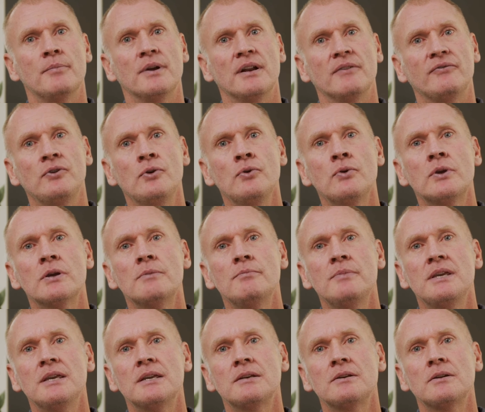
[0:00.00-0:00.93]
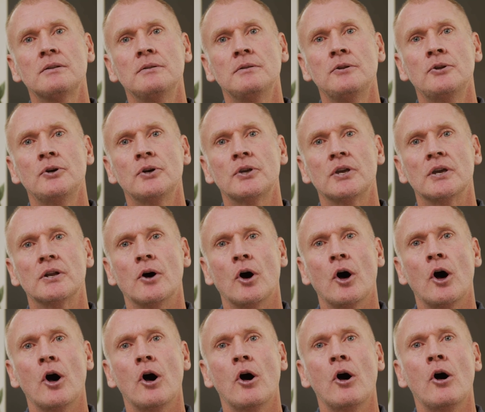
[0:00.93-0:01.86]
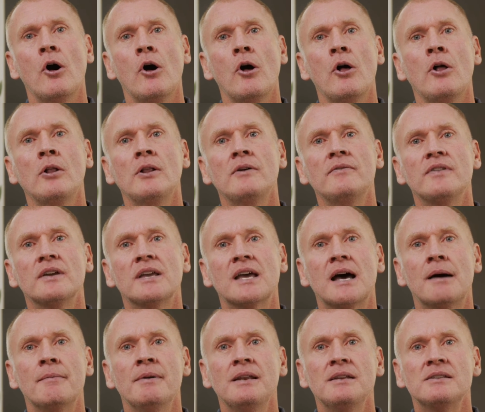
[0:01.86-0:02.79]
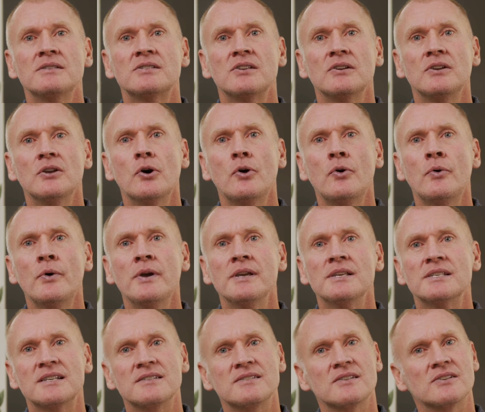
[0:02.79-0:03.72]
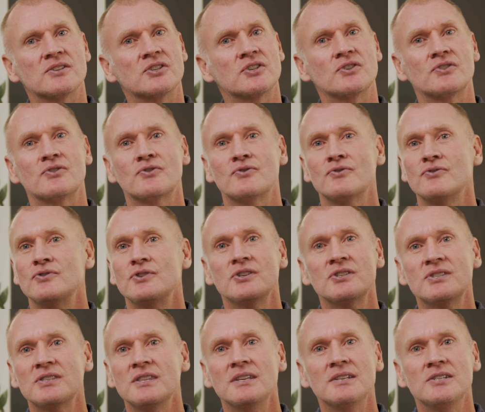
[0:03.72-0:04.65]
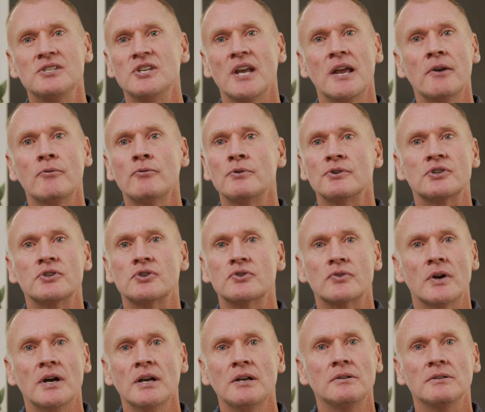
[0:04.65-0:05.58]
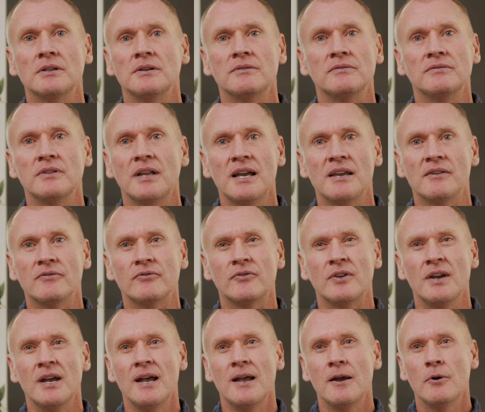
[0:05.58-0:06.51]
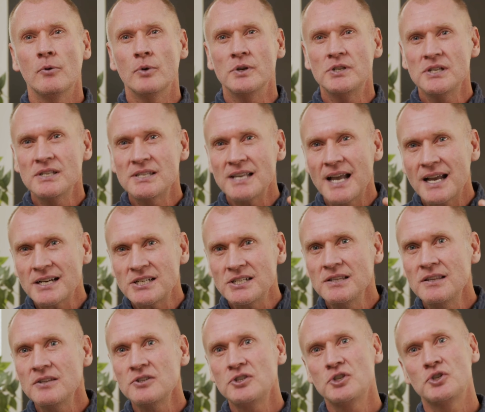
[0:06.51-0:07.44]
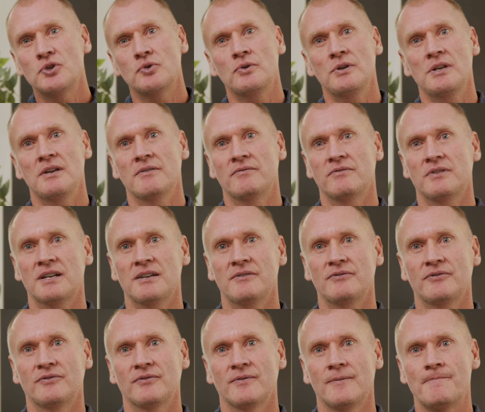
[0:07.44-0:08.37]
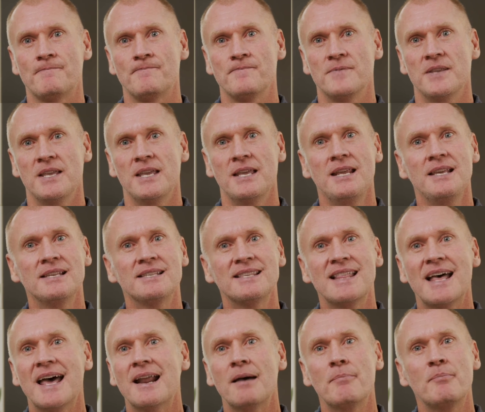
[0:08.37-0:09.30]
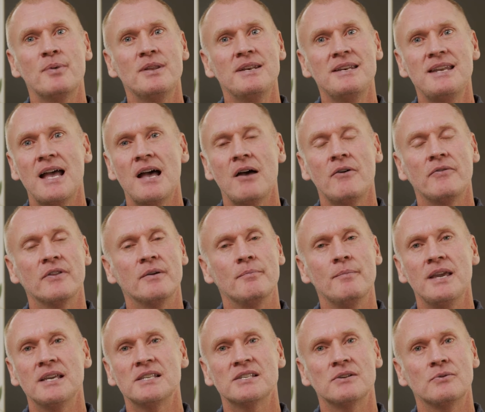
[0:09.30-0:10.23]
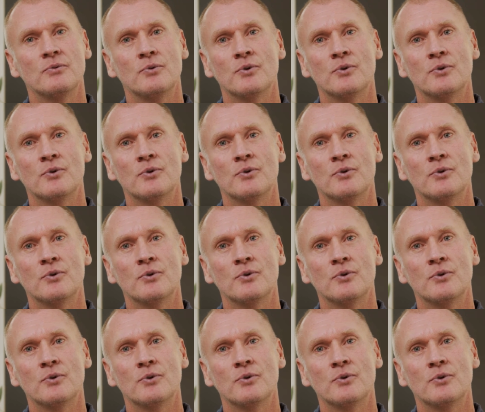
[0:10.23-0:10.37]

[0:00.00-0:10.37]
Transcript: But if you can begin to look at all of the comings and goings as just the general struggle of life, which is actually the joy of life, it is that up and down that makes it